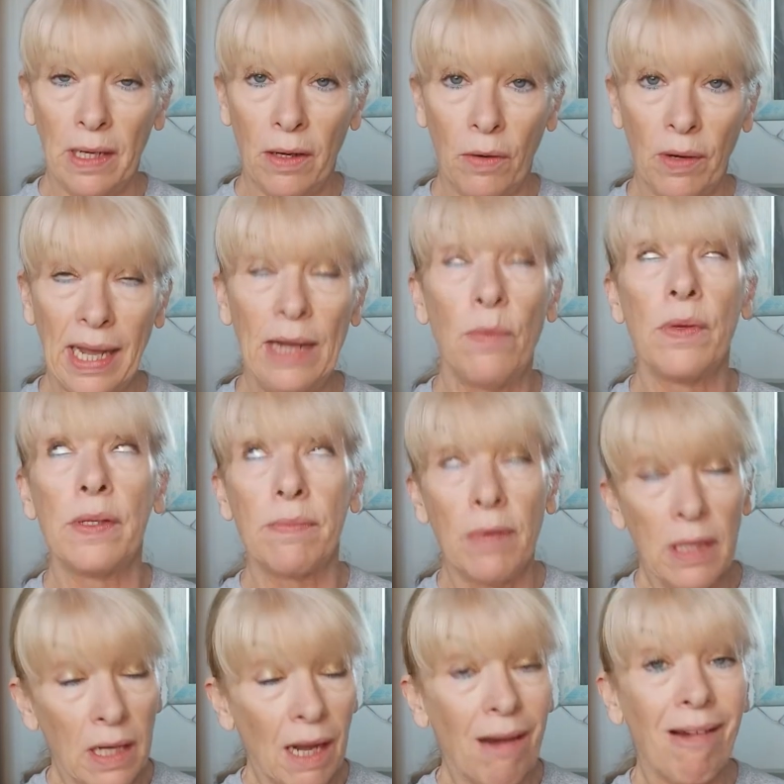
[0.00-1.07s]
Okay, it was
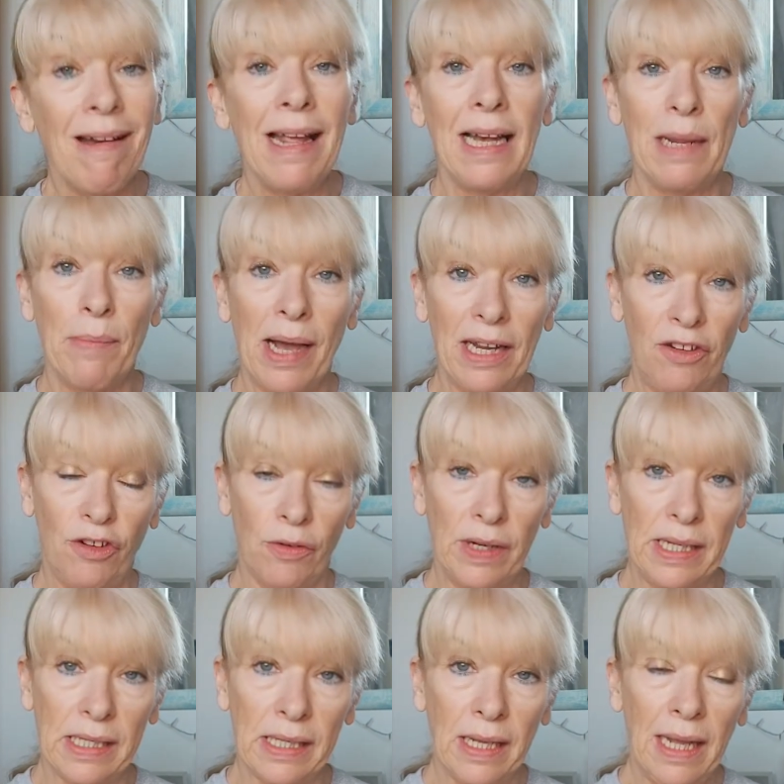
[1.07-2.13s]
clearly my
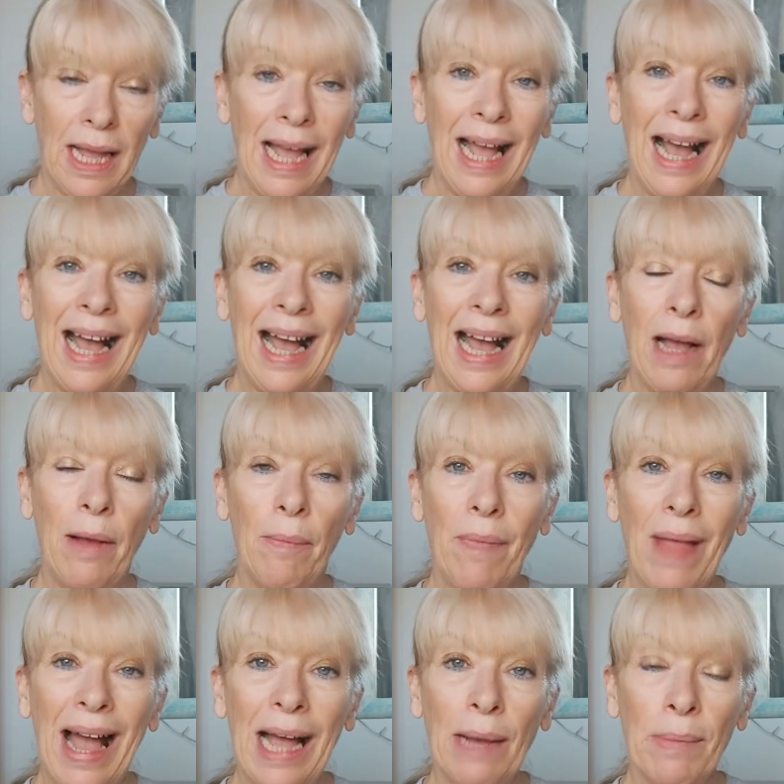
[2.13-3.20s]
choice.
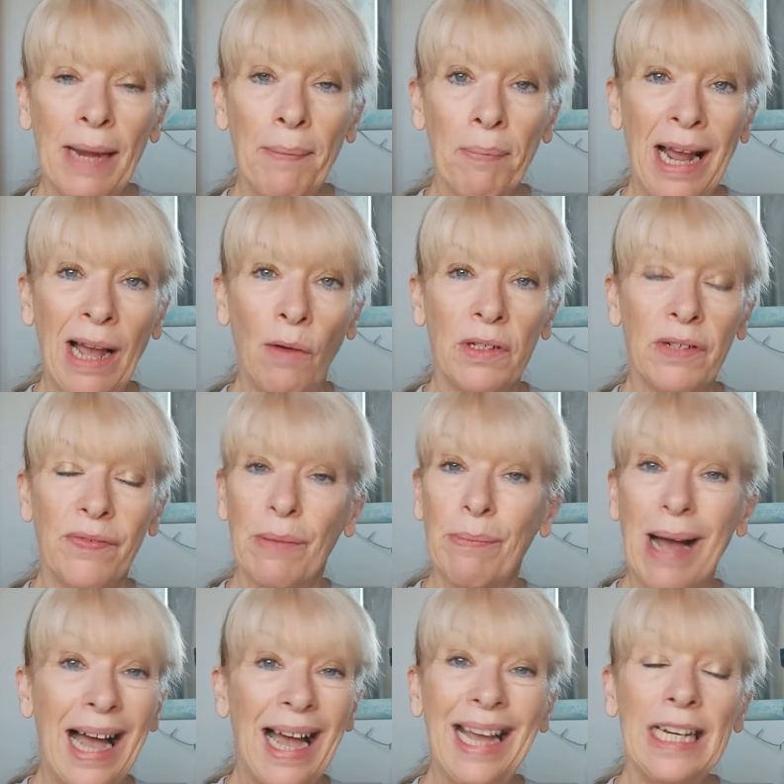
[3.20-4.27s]
Am I proud of
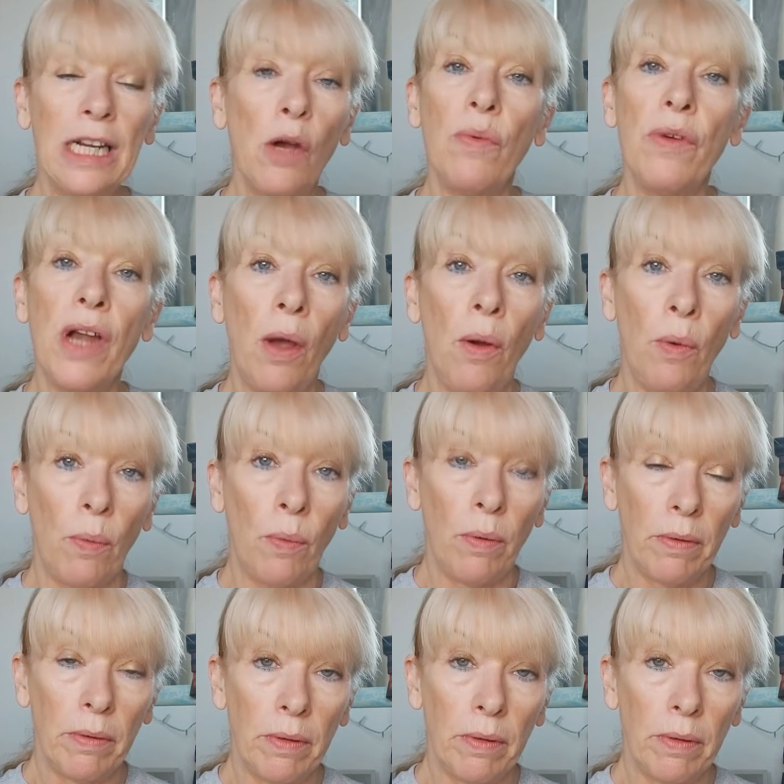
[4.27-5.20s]
them? I don't know.